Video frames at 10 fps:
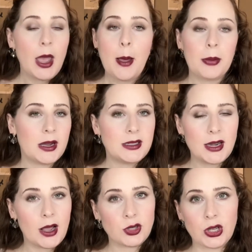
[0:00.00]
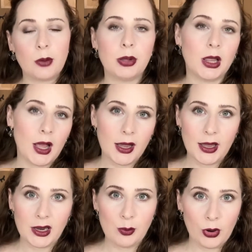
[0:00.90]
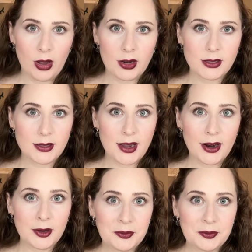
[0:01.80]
but I didn't actually apply any product there.